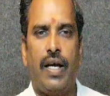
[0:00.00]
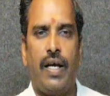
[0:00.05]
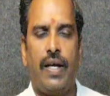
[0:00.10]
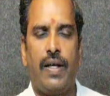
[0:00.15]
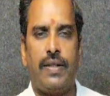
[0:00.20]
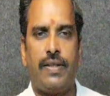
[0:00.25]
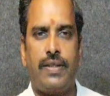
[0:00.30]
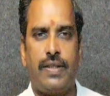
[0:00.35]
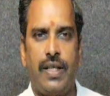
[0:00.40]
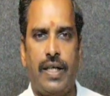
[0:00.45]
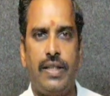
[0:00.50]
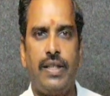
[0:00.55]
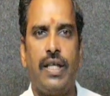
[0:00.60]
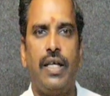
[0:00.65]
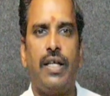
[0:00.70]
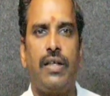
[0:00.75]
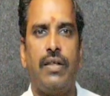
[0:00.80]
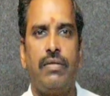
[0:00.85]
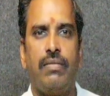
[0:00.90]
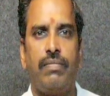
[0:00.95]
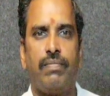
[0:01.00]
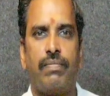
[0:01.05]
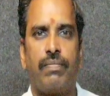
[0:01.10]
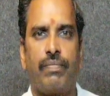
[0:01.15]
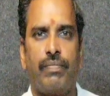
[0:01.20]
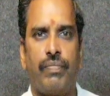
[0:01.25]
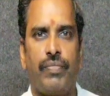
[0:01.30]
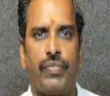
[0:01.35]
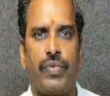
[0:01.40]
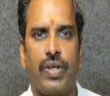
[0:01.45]
session
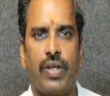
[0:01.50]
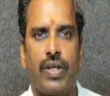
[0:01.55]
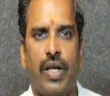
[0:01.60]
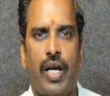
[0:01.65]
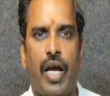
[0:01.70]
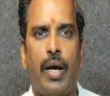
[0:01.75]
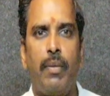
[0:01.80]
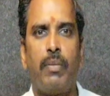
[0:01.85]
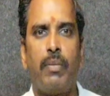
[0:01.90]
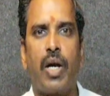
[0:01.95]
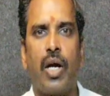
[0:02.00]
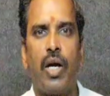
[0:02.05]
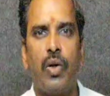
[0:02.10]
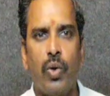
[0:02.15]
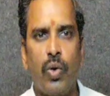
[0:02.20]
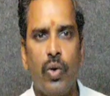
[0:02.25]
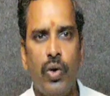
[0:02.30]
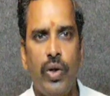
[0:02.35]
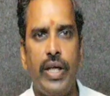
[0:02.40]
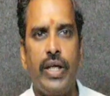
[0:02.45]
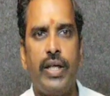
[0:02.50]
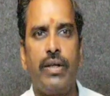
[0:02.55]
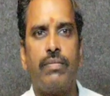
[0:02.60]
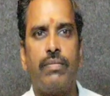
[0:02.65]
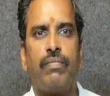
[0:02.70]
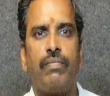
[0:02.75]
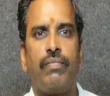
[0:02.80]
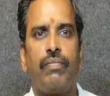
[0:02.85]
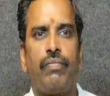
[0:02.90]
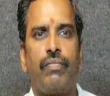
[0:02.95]
I am concluding
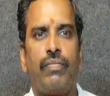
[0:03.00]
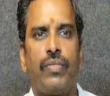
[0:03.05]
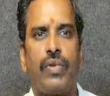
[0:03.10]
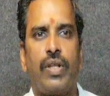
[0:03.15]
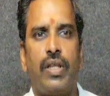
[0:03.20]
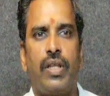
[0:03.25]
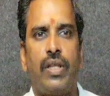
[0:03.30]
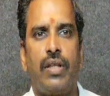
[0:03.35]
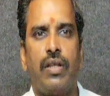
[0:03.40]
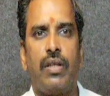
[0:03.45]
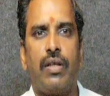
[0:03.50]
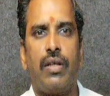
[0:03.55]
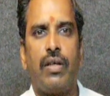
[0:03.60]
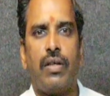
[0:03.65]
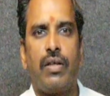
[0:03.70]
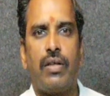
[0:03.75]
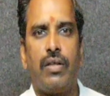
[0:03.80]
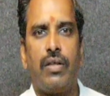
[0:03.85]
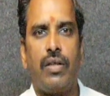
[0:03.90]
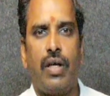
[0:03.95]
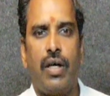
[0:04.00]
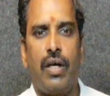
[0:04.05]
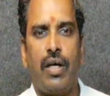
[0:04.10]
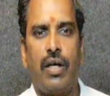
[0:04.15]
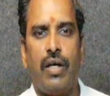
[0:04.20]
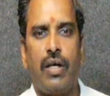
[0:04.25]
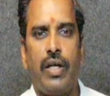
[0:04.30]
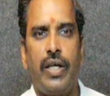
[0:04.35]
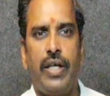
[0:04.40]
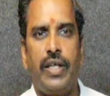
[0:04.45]
the
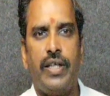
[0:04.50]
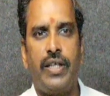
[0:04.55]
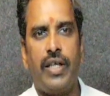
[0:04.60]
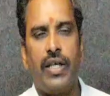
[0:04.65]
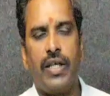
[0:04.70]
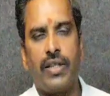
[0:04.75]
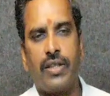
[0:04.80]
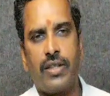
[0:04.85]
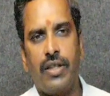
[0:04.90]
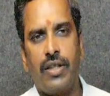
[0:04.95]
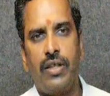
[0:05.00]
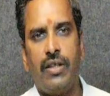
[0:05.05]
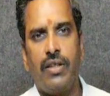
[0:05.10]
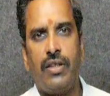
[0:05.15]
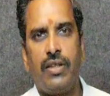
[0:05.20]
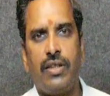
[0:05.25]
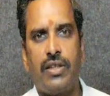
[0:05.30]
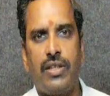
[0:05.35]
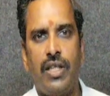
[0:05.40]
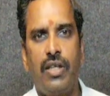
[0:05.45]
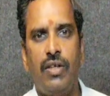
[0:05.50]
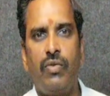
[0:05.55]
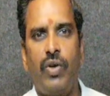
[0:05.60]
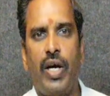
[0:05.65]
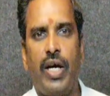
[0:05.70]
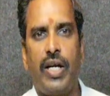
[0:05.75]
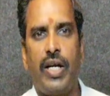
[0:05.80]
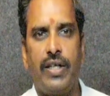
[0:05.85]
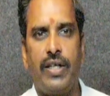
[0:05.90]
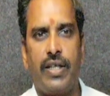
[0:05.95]
introduction. Still we
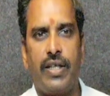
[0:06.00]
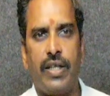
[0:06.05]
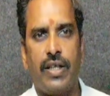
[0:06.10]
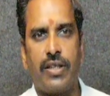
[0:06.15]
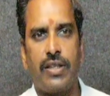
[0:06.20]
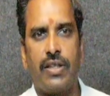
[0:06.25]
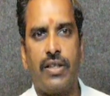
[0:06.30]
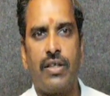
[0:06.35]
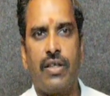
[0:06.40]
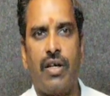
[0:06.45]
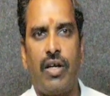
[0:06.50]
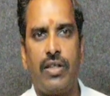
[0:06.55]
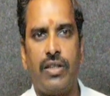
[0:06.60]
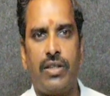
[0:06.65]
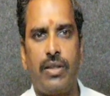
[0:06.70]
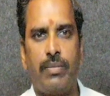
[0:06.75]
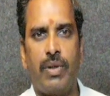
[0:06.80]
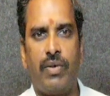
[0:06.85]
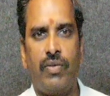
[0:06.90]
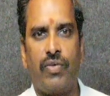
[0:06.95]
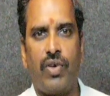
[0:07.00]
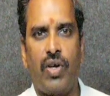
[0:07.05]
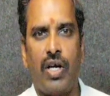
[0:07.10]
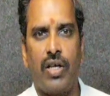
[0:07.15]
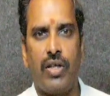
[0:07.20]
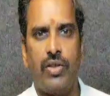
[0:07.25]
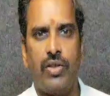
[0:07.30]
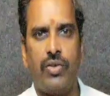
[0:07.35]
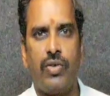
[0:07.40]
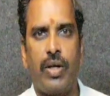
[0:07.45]
are in introduction concept of
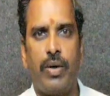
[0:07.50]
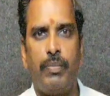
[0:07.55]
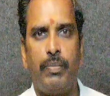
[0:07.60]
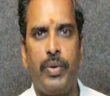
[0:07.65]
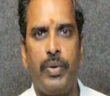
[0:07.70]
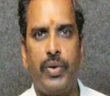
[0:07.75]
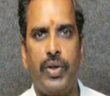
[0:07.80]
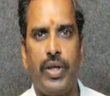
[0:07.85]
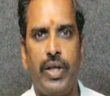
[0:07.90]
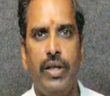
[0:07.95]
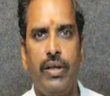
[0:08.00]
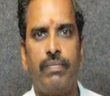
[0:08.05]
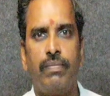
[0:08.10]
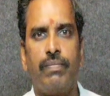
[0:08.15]
cognitive computing.